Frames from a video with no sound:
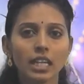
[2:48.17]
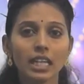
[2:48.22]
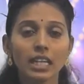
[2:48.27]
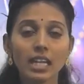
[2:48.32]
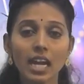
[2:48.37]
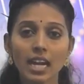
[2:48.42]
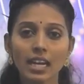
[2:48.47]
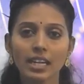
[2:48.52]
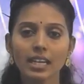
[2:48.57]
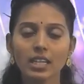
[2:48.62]

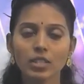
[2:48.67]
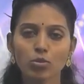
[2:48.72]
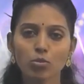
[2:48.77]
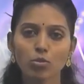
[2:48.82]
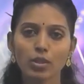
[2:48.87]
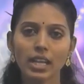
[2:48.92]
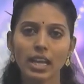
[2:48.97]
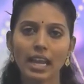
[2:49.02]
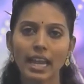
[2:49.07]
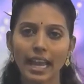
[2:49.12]
in our
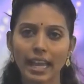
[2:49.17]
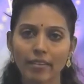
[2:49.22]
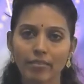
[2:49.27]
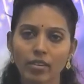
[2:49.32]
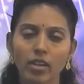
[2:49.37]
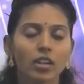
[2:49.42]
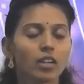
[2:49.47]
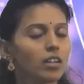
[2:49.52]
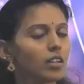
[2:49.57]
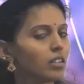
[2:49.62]
day-to-day
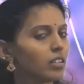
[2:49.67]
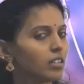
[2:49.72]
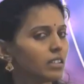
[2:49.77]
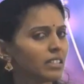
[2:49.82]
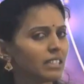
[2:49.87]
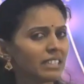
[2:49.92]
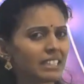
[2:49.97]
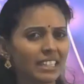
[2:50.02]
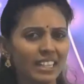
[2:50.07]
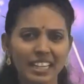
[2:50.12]

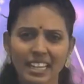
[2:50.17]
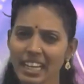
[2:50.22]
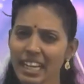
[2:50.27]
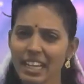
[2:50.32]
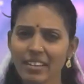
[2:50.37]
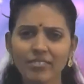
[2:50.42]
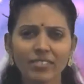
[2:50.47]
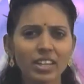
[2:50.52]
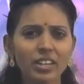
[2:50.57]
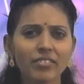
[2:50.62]
life?
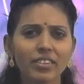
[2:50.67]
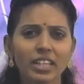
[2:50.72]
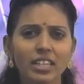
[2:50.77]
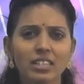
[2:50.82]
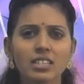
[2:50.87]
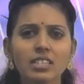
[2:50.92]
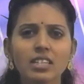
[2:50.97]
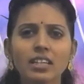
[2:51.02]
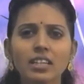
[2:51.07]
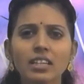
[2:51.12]

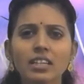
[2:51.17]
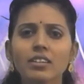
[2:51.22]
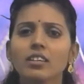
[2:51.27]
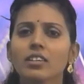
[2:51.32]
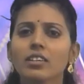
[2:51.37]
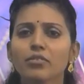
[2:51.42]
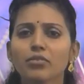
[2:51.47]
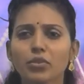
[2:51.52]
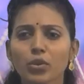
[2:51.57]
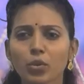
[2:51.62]
Everywhere. See,
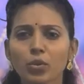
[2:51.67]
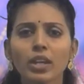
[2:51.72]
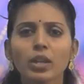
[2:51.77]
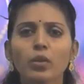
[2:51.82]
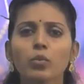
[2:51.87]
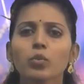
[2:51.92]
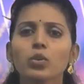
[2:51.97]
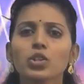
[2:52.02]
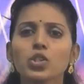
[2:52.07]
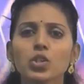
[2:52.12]
if you
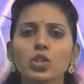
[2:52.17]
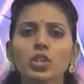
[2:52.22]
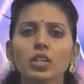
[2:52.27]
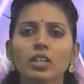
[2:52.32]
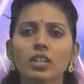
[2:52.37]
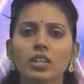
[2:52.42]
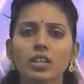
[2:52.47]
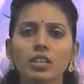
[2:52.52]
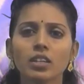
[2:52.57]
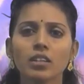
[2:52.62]
can watch
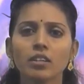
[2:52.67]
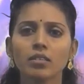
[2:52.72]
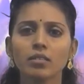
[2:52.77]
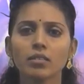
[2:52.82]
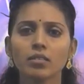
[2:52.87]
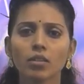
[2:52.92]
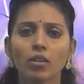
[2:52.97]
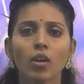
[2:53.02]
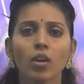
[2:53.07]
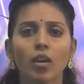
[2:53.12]

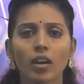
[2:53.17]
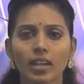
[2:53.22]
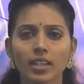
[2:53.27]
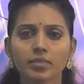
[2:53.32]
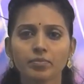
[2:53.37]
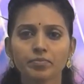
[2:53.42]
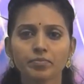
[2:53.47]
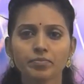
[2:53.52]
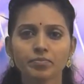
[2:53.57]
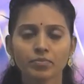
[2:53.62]
your
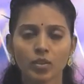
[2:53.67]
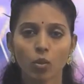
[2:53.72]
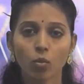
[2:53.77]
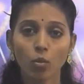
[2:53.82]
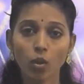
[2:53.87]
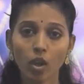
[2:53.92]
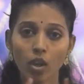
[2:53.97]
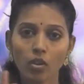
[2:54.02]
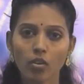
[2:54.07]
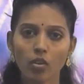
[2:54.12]
clock,
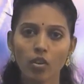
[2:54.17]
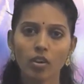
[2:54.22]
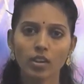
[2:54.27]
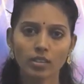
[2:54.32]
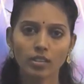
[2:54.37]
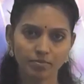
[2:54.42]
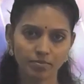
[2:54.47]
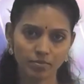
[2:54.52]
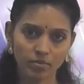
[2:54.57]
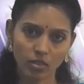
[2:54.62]
wall
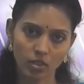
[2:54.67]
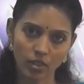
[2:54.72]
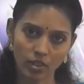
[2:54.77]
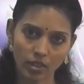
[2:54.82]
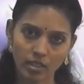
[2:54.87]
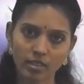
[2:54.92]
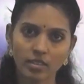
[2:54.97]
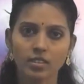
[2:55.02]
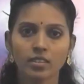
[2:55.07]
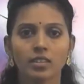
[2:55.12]
clock
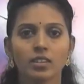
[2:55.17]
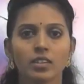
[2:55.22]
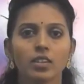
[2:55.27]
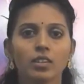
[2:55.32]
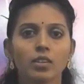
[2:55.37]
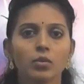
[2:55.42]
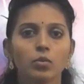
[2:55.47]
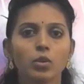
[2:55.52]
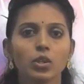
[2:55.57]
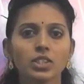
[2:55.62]
or
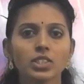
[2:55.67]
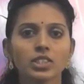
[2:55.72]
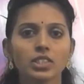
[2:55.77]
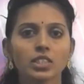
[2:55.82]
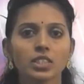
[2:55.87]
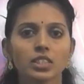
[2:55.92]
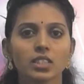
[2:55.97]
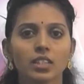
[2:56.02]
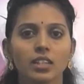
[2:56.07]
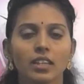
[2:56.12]
watch.
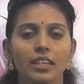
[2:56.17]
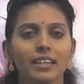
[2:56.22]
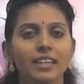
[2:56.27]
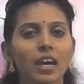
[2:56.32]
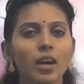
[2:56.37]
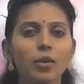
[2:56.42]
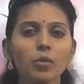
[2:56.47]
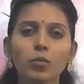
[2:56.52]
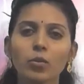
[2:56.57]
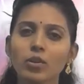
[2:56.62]

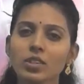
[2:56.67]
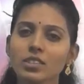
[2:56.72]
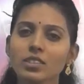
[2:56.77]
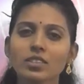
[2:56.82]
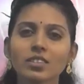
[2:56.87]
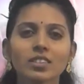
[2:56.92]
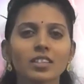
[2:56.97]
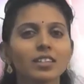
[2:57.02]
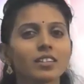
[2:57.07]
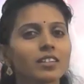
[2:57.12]
Now
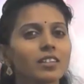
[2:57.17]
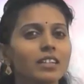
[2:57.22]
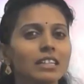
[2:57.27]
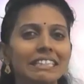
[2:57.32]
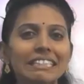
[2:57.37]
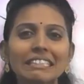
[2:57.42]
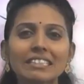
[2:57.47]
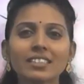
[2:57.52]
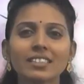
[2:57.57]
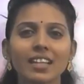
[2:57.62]
watches
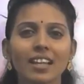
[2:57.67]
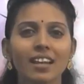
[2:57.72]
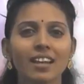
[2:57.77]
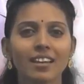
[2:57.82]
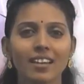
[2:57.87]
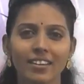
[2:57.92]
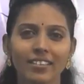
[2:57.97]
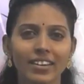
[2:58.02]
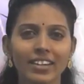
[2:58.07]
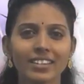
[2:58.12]
are digital,
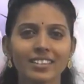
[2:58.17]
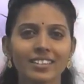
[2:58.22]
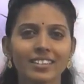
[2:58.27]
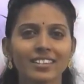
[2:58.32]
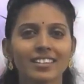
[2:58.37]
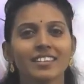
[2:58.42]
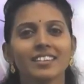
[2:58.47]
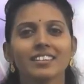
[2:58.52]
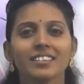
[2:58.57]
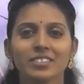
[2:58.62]
right?
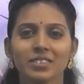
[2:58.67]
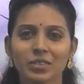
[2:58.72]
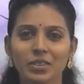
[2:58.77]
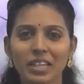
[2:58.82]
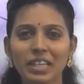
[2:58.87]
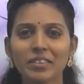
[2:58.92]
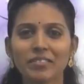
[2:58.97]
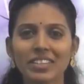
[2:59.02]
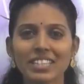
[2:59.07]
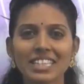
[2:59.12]
So
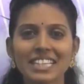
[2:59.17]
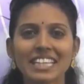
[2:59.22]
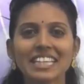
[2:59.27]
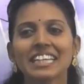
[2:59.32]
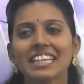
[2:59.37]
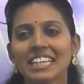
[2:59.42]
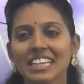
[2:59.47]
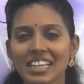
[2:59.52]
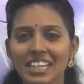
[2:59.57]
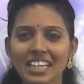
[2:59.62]
leave it.
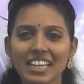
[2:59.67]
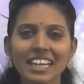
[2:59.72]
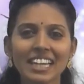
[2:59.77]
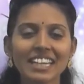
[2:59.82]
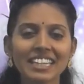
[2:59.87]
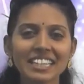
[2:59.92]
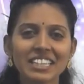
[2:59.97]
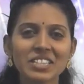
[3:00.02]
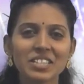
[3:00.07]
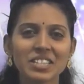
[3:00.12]

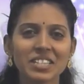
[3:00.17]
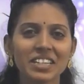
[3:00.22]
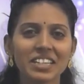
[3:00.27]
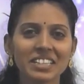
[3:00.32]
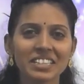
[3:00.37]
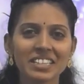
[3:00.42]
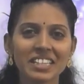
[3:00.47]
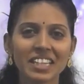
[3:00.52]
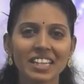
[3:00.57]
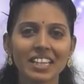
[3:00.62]
Let
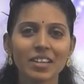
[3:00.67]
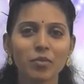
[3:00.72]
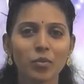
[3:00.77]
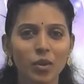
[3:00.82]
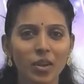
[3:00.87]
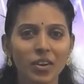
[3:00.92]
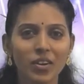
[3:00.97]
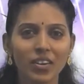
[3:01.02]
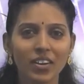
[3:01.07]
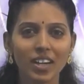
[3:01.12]
us see the
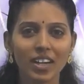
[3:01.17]
wall